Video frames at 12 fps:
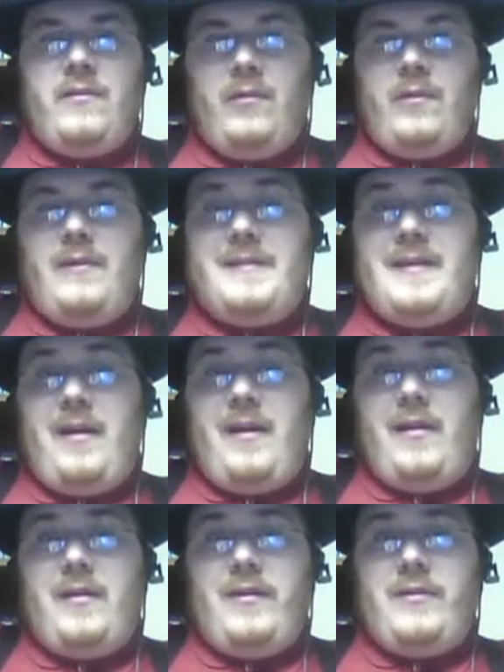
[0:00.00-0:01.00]
Through its
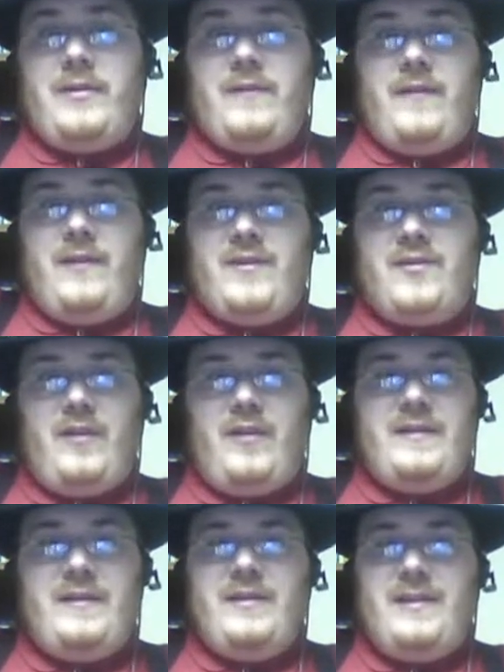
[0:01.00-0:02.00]
80 years of
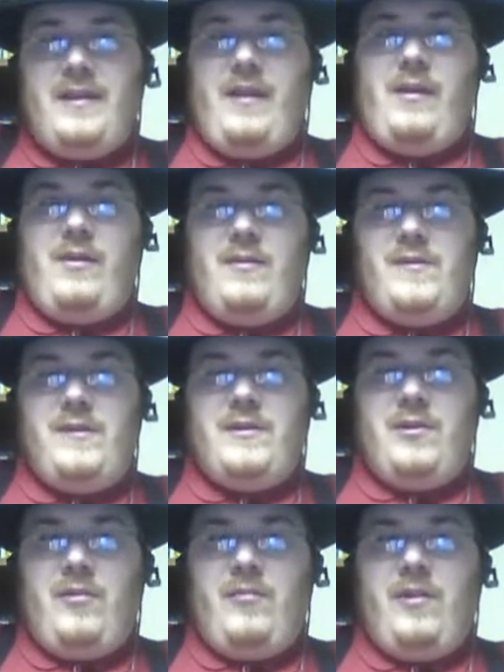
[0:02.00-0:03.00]
history, Cincinnati Union
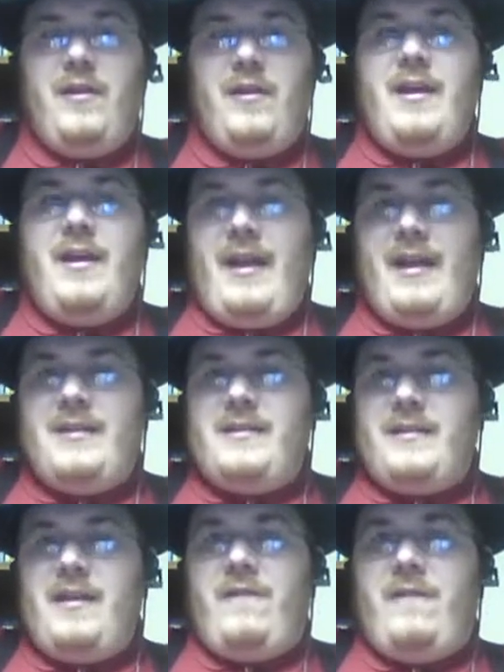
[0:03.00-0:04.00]
Terminal has
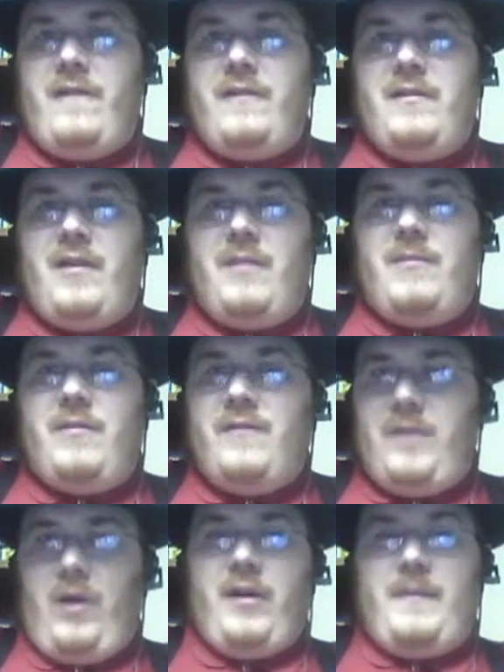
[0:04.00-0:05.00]
suffered a number of
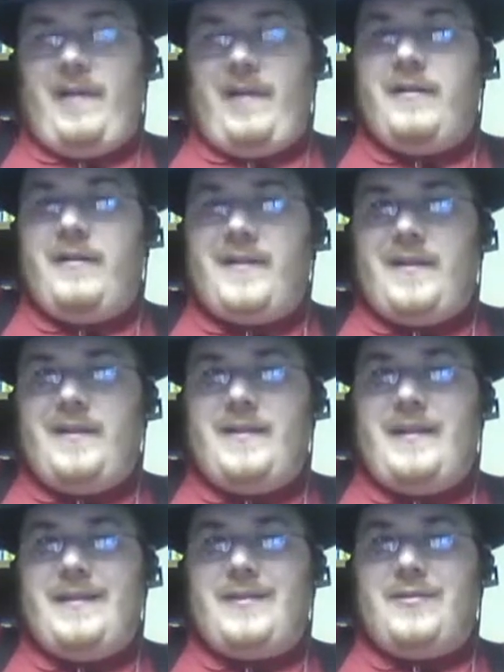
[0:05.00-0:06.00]
dark periods in
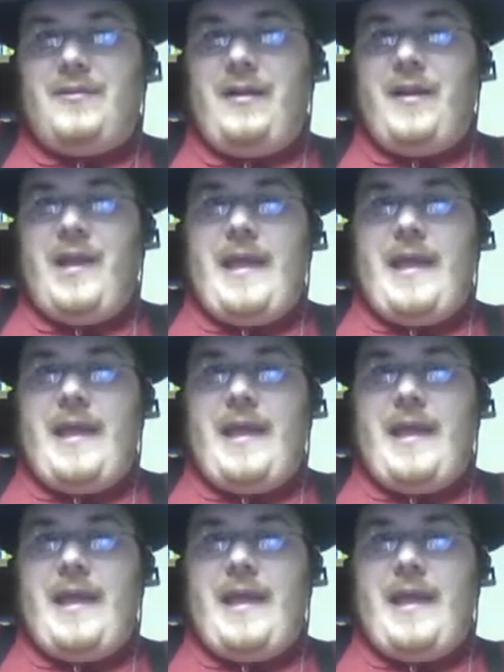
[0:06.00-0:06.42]
its history.